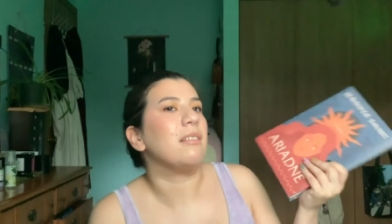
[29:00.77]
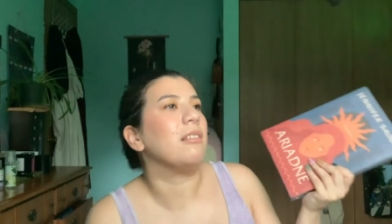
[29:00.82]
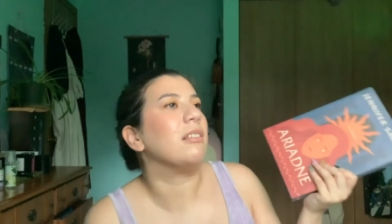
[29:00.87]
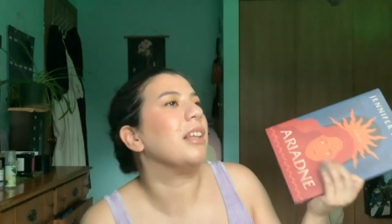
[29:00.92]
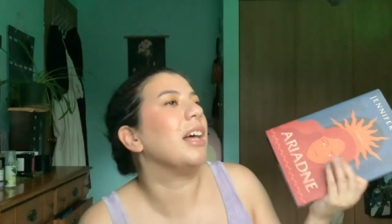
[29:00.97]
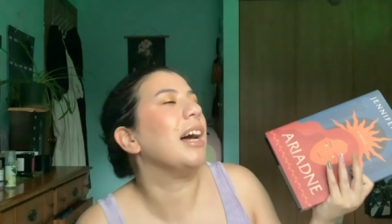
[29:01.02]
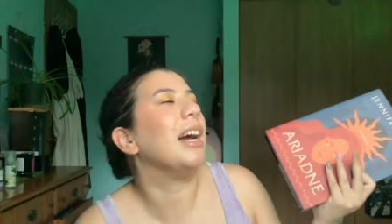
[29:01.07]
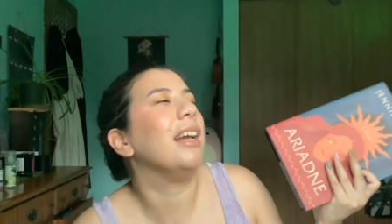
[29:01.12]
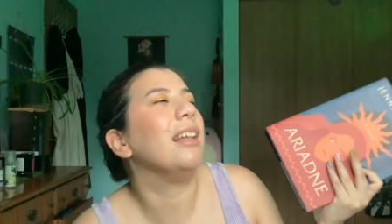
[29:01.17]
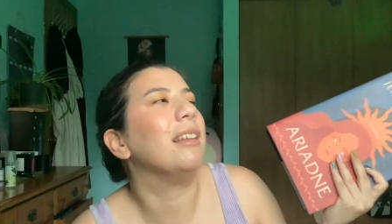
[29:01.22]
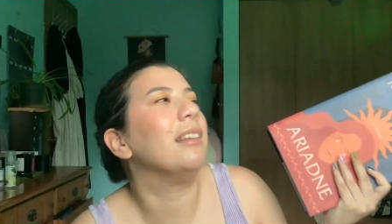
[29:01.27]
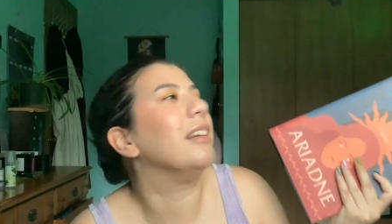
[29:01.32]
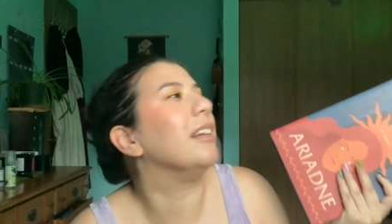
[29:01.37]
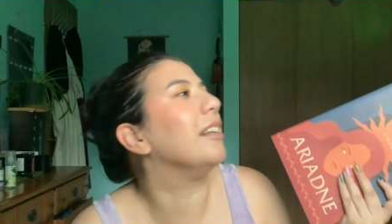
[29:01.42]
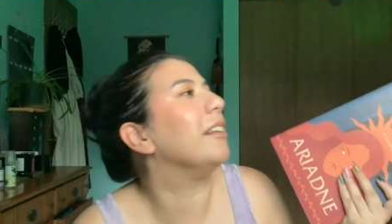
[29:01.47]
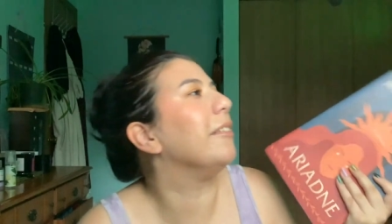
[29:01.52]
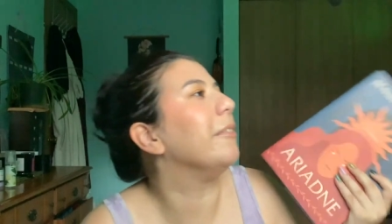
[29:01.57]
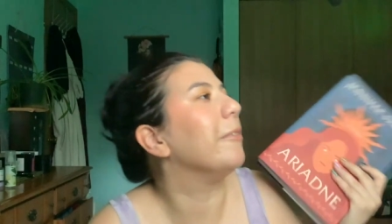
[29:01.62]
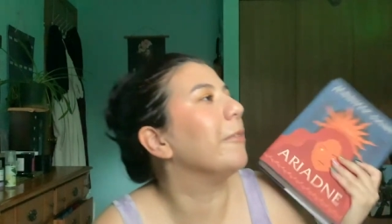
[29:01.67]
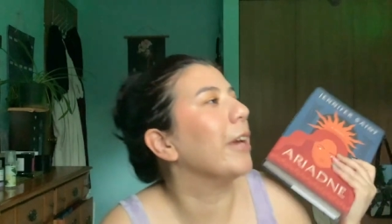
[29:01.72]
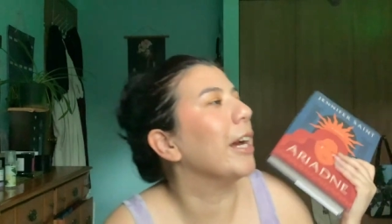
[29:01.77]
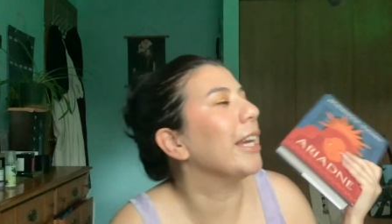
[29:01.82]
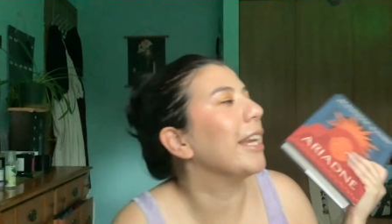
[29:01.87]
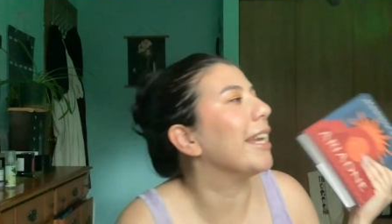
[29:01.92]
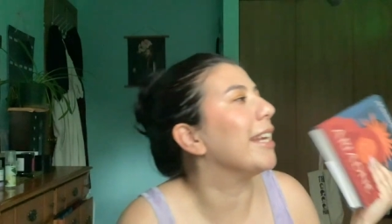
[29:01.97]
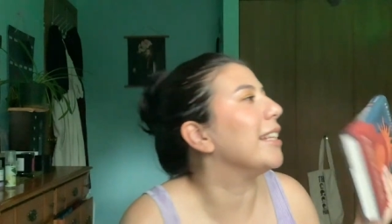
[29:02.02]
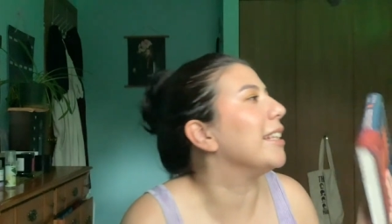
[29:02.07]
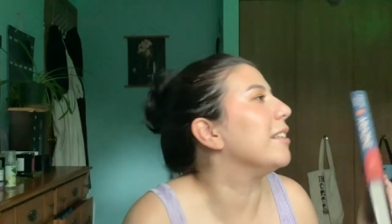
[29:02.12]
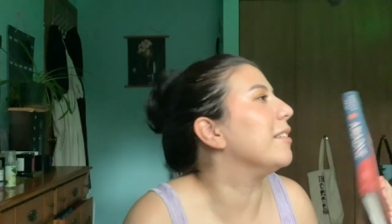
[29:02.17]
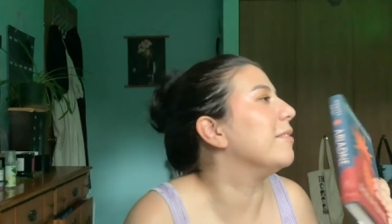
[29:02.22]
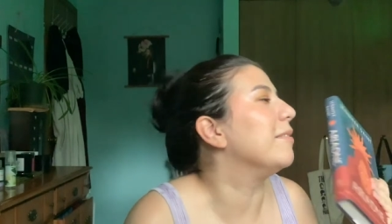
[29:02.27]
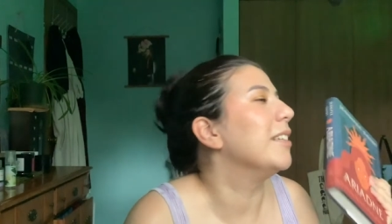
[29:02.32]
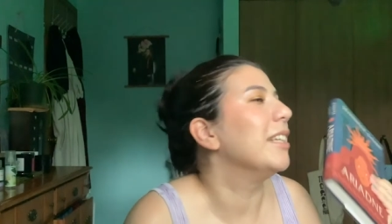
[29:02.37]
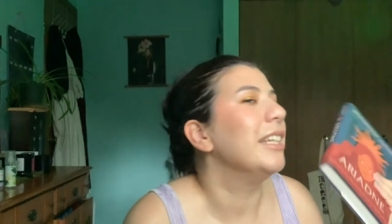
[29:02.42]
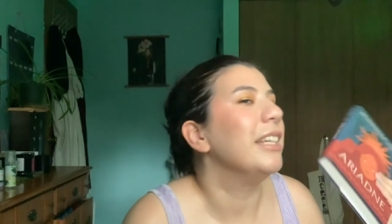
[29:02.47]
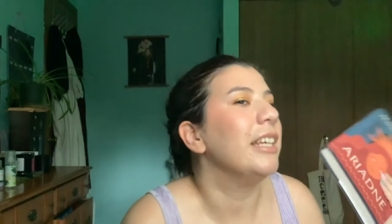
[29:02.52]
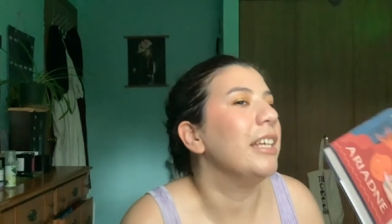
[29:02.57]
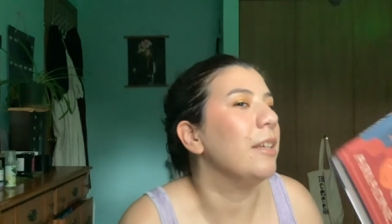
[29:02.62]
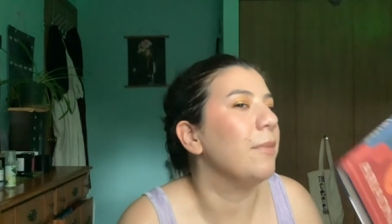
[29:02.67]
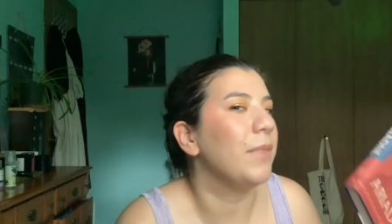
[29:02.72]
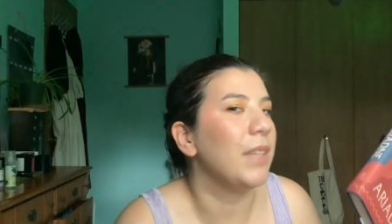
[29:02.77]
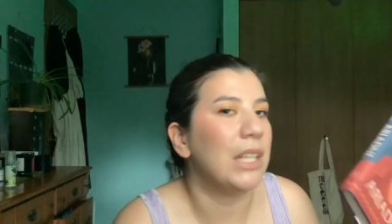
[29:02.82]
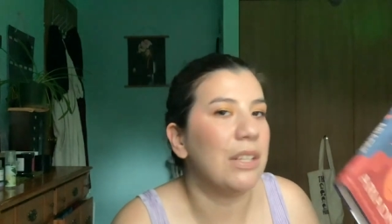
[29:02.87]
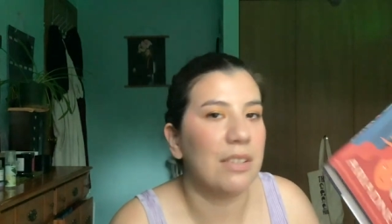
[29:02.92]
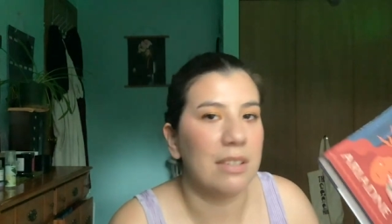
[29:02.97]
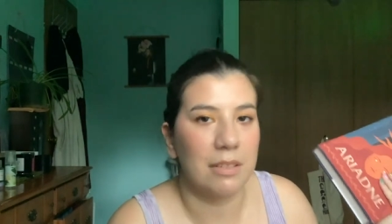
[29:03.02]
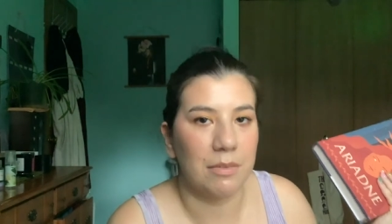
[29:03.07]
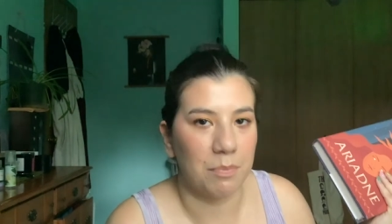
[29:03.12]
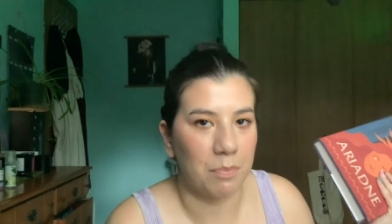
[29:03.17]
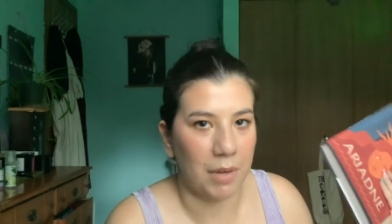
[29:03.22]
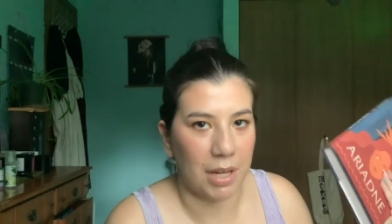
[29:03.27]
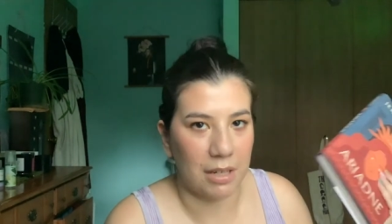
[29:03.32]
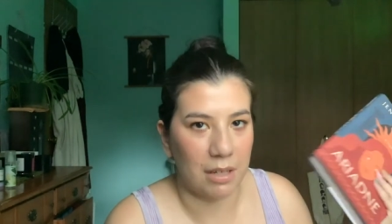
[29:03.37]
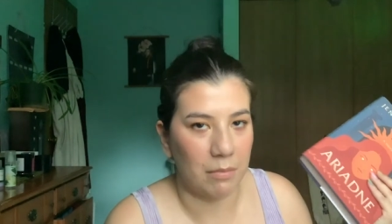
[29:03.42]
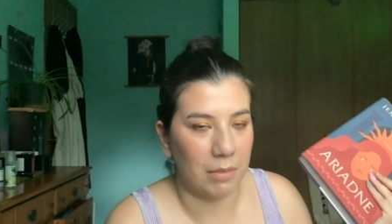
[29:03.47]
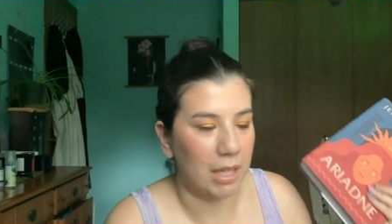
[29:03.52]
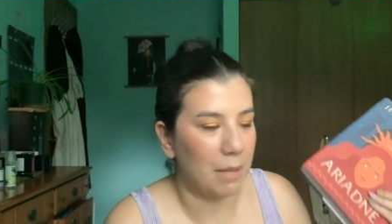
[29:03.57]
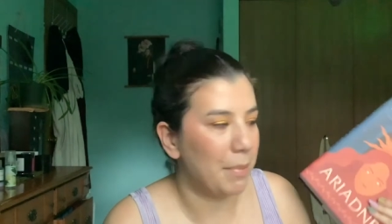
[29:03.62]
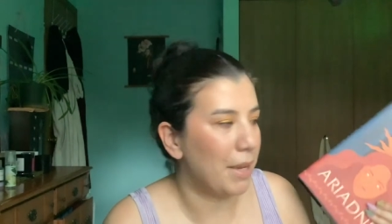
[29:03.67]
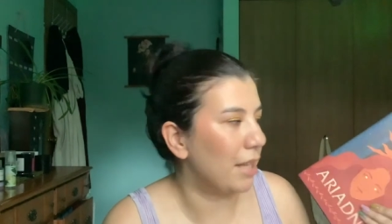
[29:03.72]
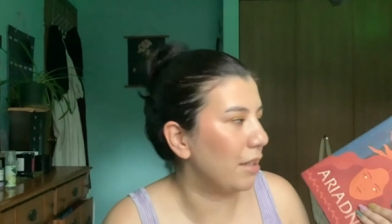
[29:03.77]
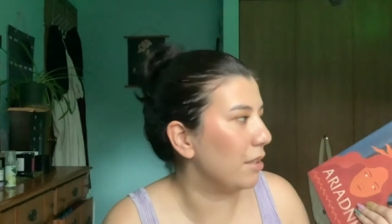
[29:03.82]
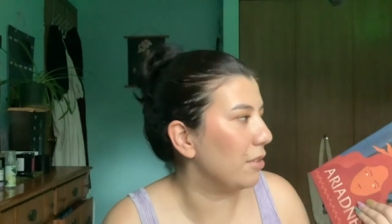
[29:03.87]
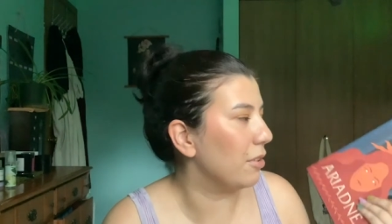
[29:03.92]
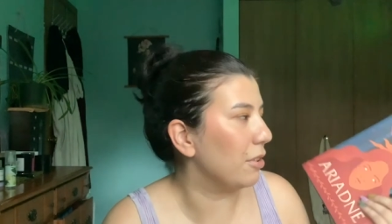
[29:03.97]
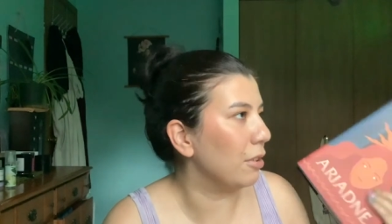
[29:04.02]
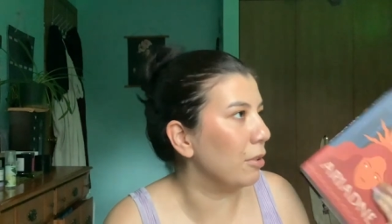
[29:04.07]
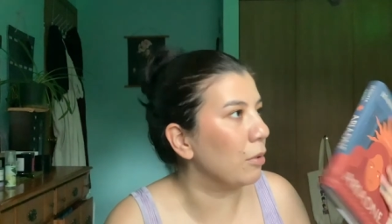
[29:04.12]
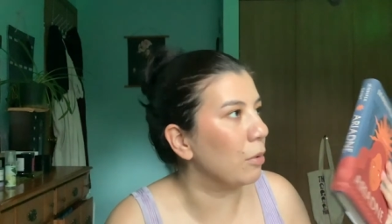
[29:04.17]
on the island. Again, if he just randomly abandoned her,